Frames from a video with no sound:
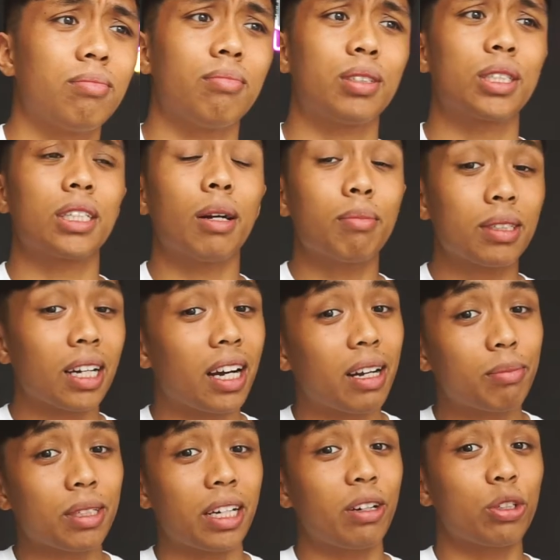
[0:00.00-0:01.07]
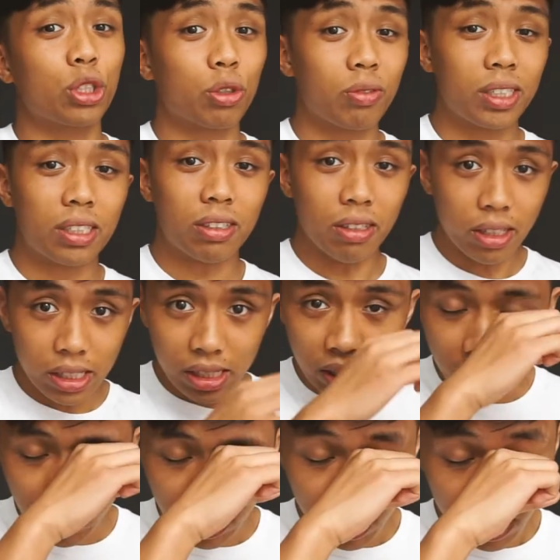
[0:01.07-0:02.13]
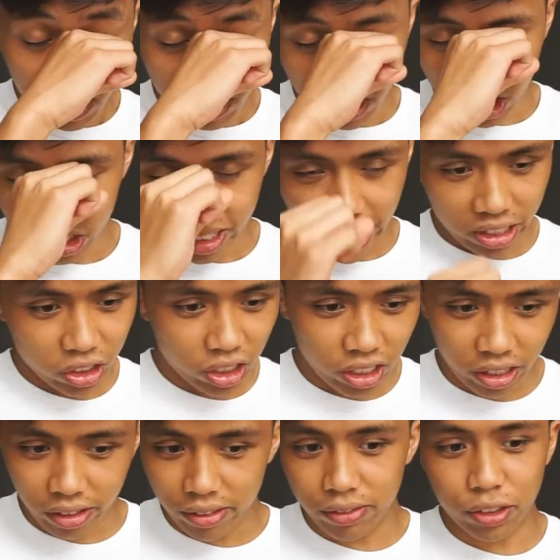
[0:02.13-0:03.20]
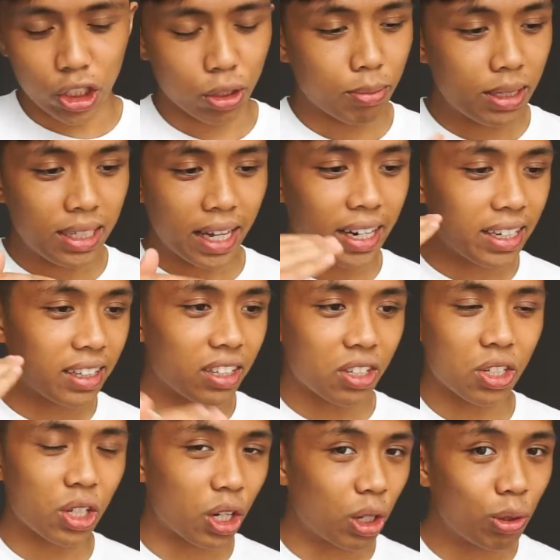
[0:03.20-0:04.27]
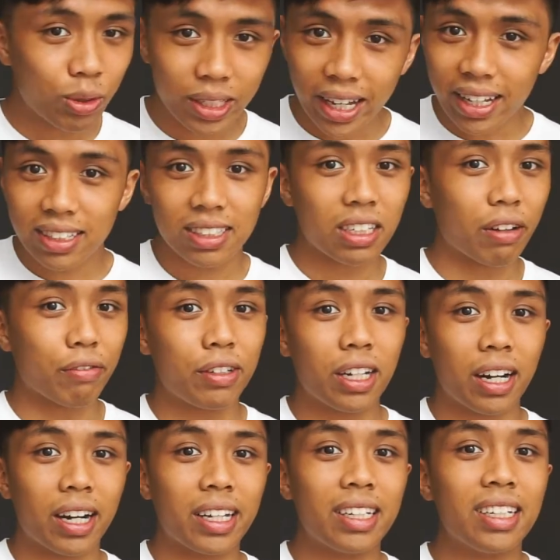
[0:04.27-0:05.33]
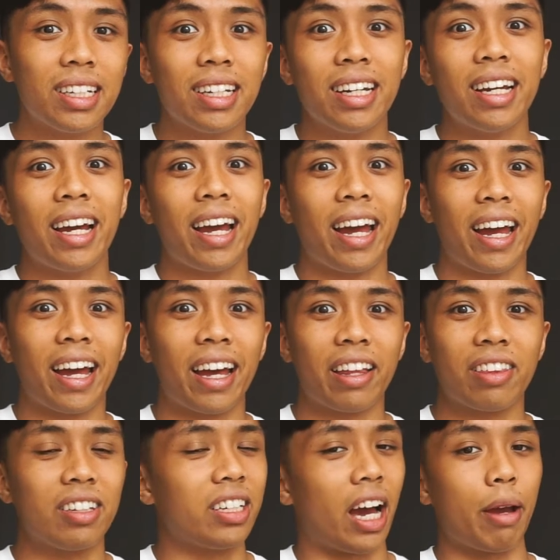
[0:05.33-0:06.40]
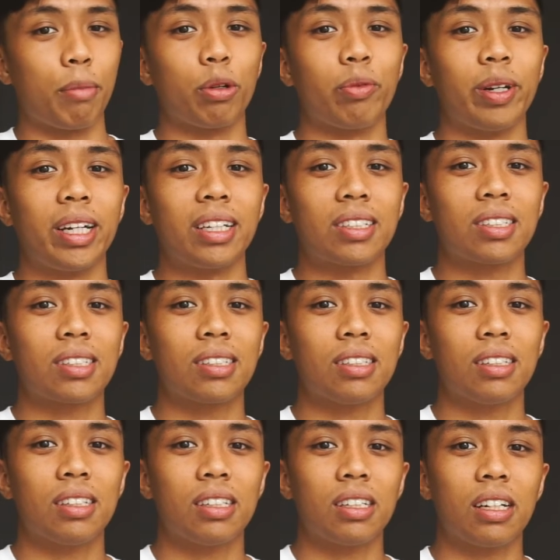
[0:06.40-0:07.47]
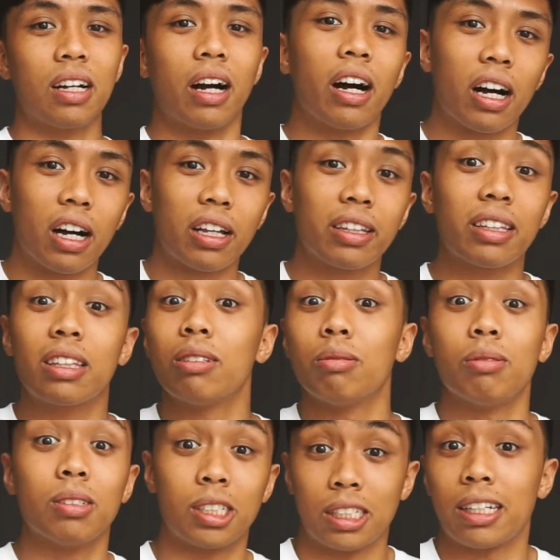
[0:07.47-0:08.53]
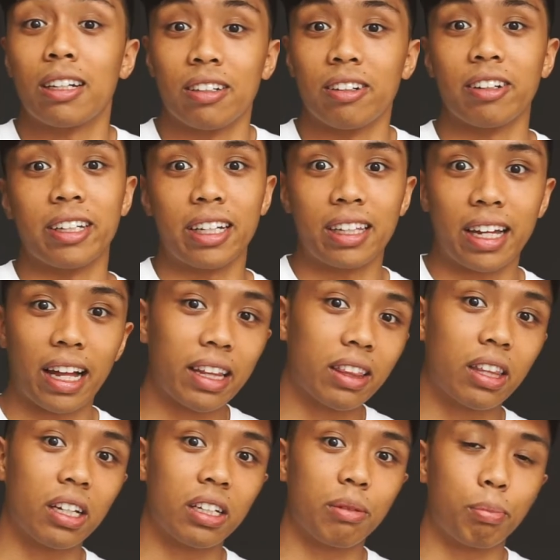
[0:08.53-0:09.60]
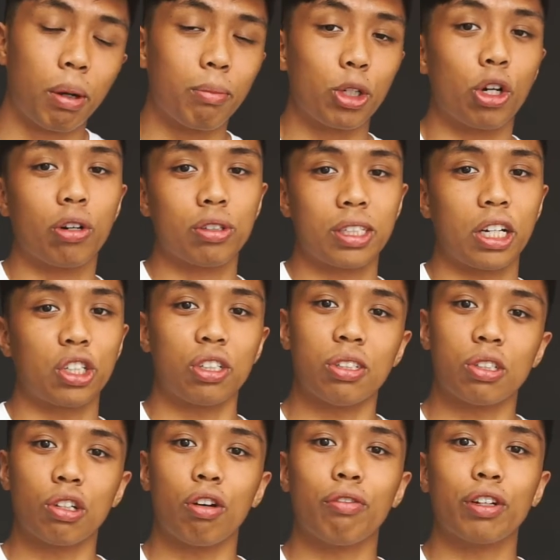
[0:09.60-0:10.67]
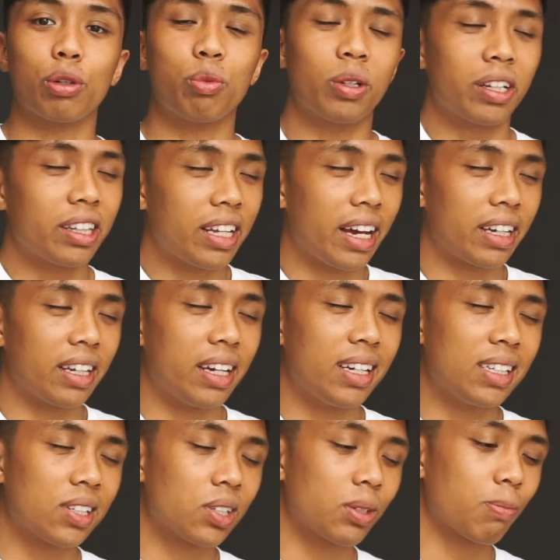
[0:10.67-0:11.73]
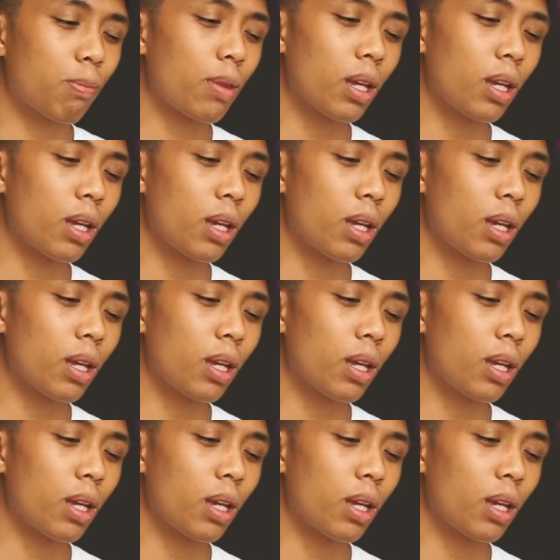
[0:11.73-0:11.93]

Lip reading: Sometimes I also run into the distraction of just me getting in the zone, getting stuff done, and the timer rings, signaling that the Pomodoro session is over. Well, in that case,